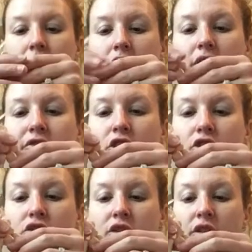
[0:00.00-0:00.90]
the
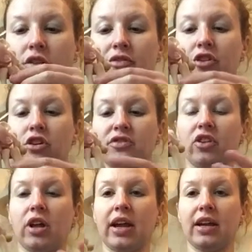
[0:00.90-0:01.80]
first
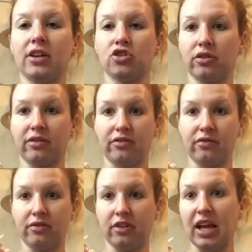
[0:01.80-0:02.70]
phalange, or the
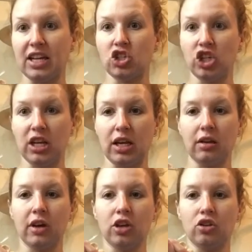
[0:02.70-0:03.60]
phalange
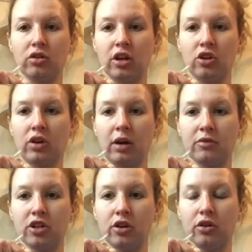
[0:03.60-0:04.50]
that you come
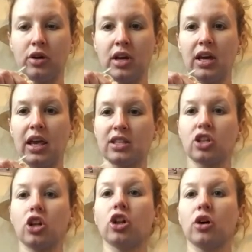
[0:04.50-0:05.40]
to, is
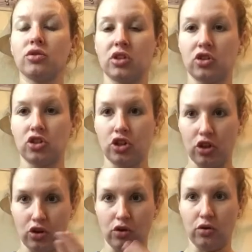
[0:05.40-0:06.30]
closest
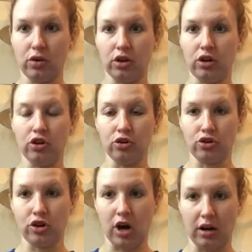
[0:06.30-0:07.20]
to your
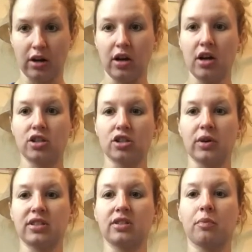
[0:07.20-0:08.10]
trunk. So
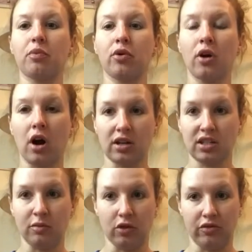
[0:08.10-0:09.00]
it's the
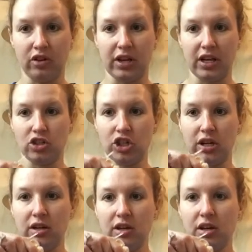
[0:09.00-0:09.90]
proximal phalange.
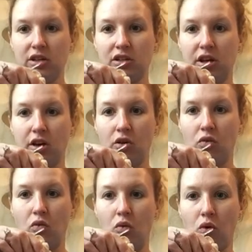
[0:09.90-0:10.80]
So
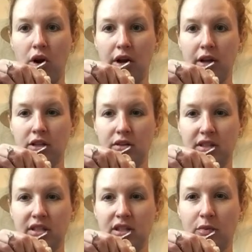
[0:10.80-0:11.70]
so
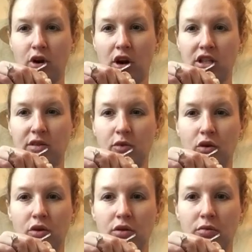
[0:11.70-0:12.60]
this is the proximal,